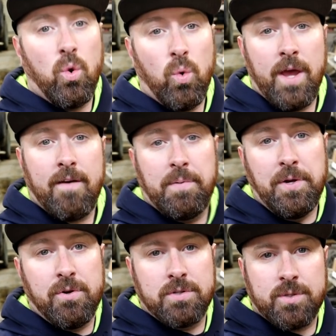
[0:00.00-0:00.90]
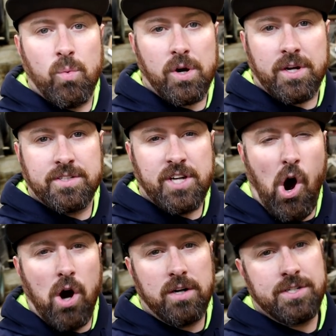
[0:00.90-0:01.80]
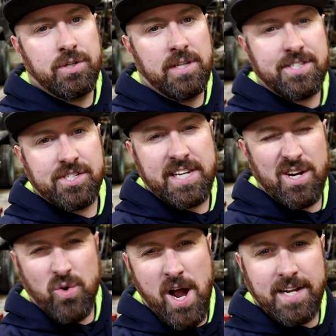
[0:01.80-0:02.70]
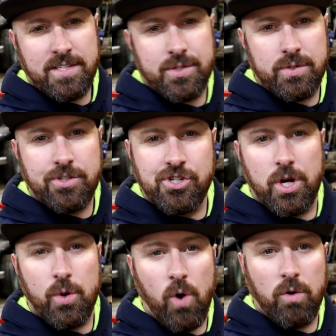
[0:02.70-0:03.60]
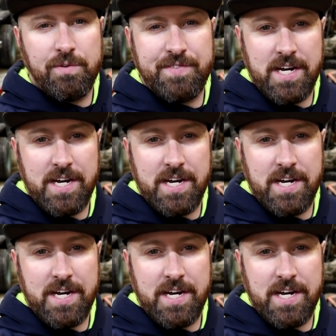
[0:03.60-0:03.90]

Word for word: We have been doing some work on the car, so let's just get right into it and show you what we've